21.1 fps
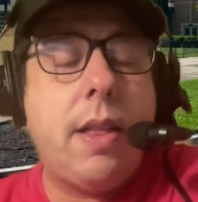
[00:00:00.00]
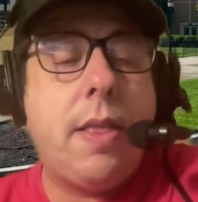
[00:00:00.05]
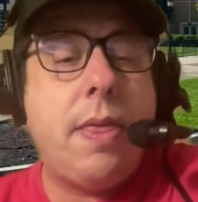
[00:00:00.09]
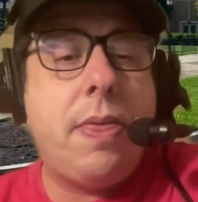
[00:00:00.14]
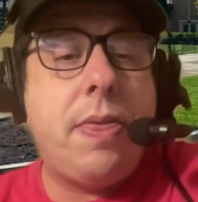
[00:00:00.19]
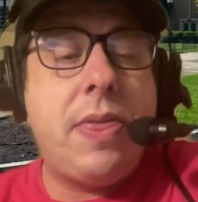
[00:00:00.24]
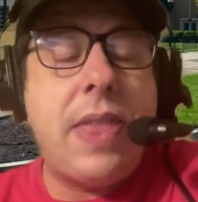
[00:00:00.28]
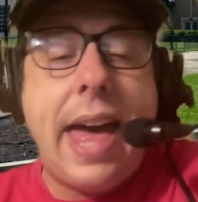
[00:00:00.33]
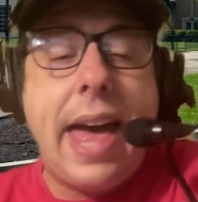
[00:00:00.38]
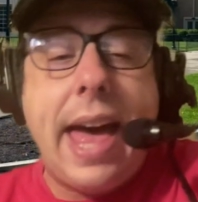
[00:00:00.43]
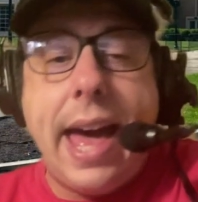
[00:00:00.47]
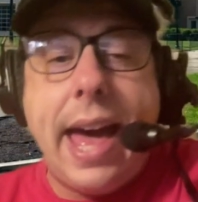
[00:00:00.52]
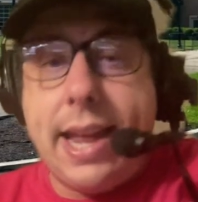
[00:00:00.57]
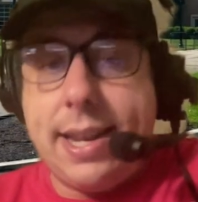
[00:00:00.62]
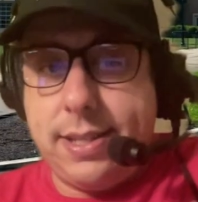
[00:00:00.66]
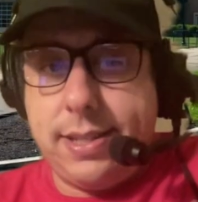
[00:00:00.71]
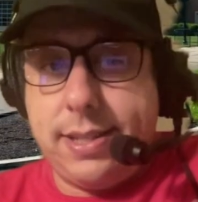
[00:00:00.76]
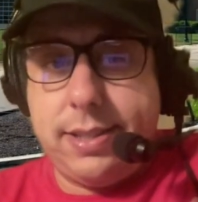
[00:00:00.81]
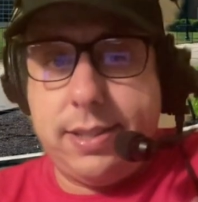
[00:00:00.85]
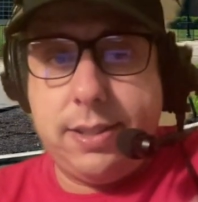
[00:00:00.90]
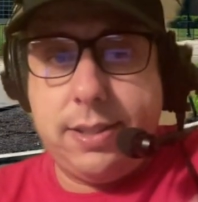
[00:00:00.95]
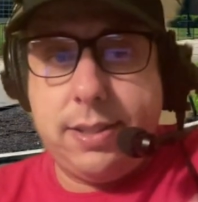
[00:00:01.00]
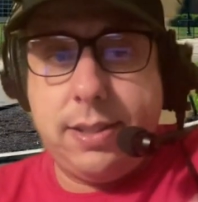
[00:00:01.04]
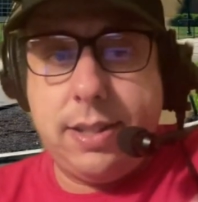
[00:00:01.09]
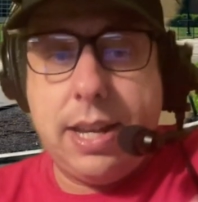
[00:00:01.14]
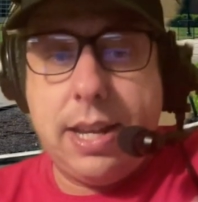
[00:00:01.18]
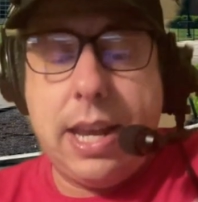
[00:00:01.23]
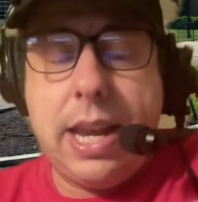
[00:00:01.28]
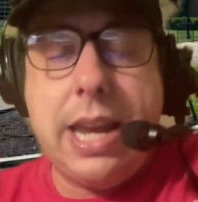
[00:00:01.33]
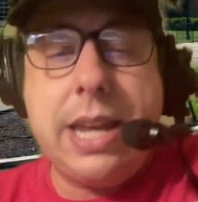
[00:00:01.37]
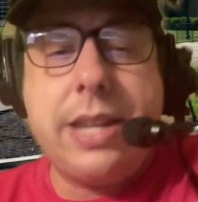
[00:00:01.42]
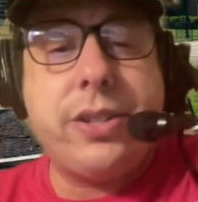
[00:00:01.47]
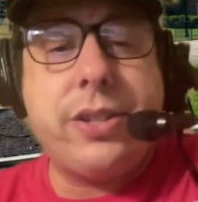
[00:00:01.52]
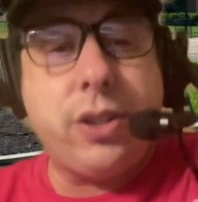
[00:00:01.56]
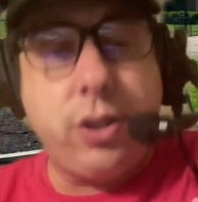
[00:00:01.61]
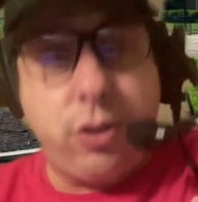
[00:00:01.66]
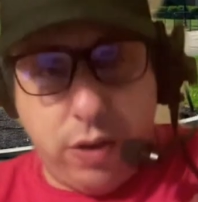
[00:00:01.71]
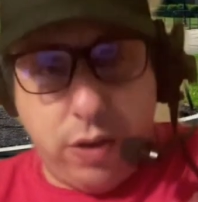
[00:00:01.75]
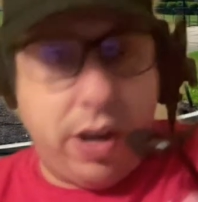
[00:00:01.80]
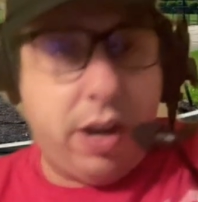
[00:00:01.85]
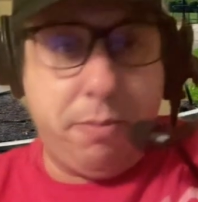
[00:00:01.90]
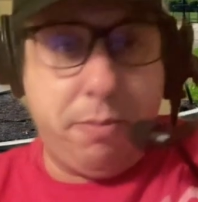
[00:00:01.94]
That is
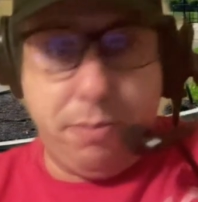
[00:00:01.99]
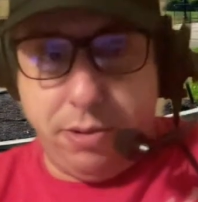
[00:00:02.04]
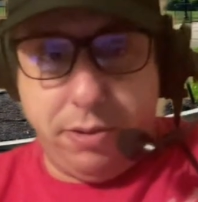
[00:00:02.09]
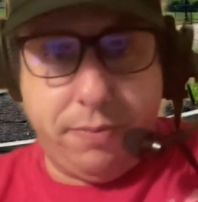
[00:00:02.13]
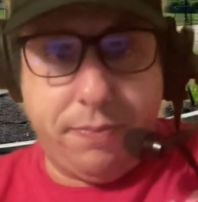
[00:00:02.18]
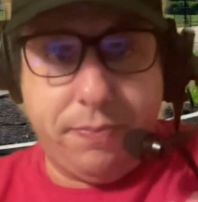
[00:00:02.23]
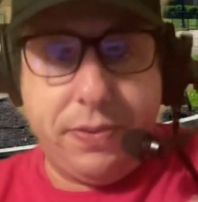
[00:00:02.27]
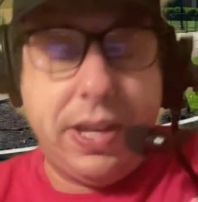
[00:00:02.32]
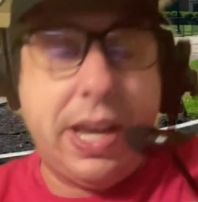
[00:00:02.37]
incredible.